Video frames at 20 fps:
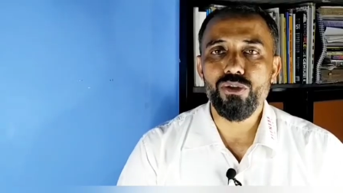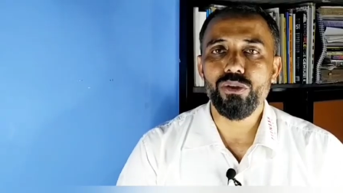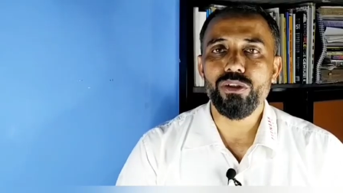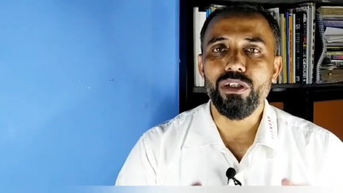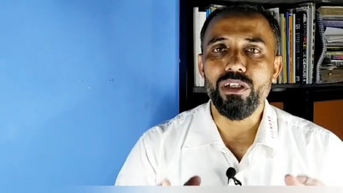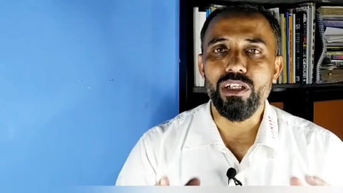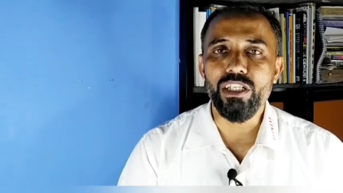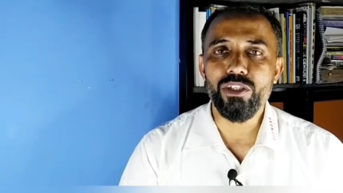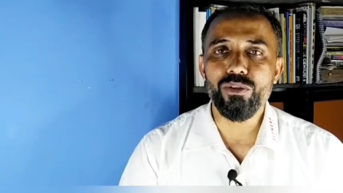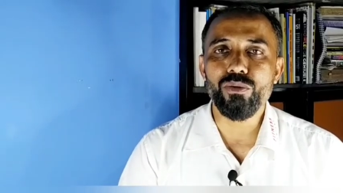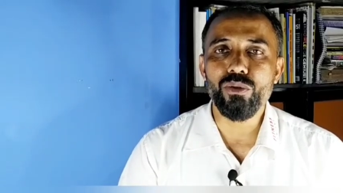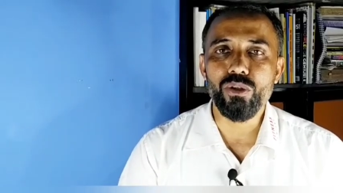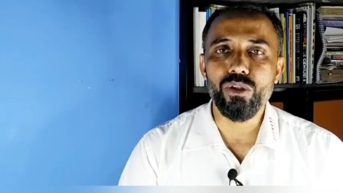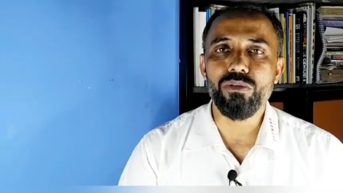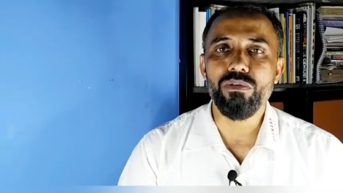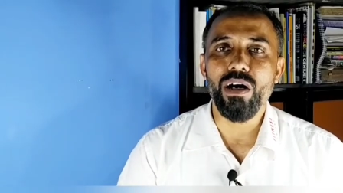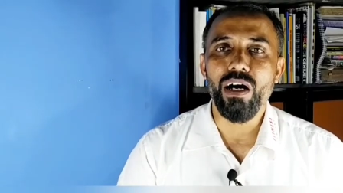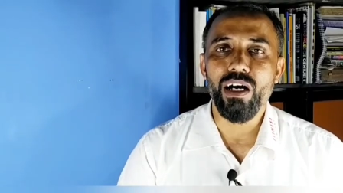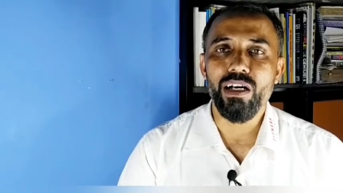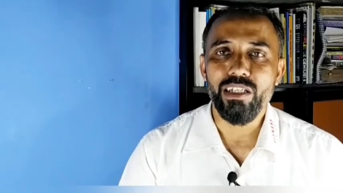should leave
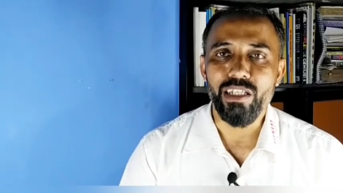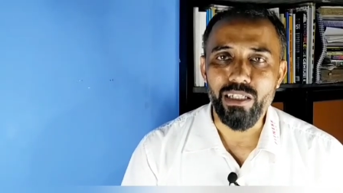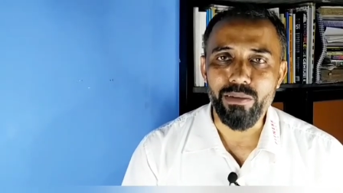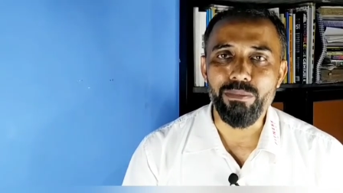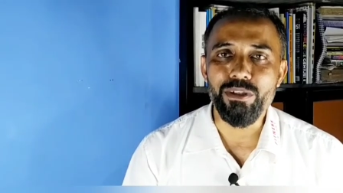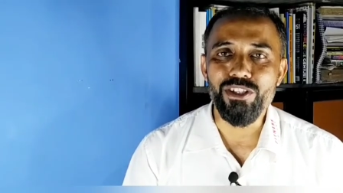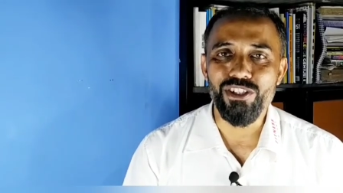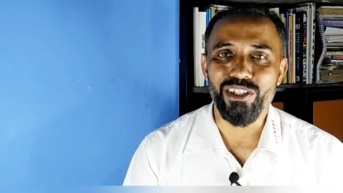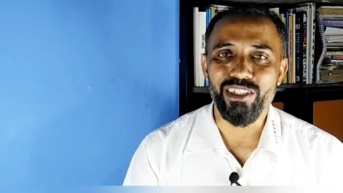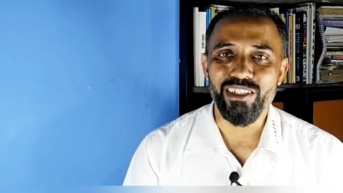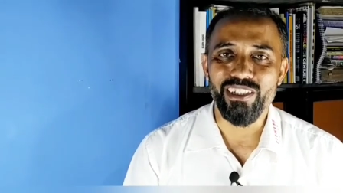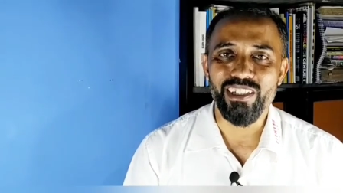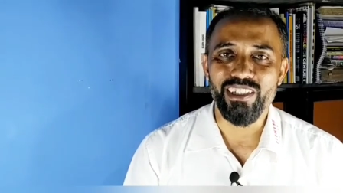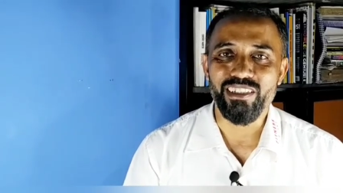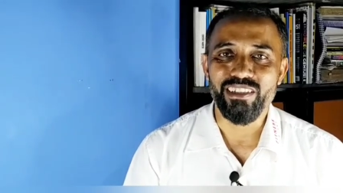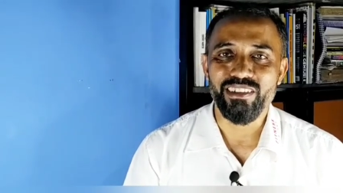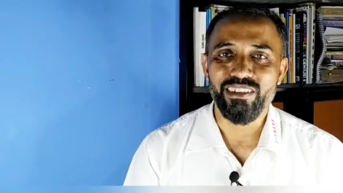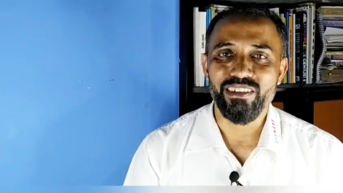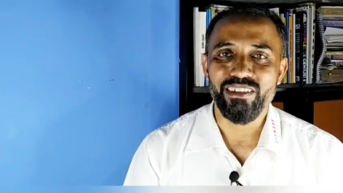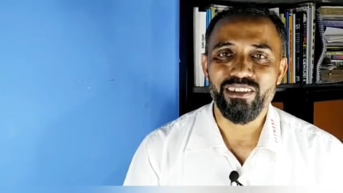Goa
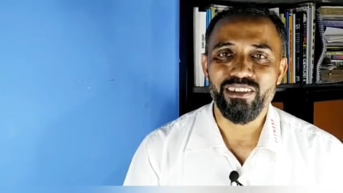immediately.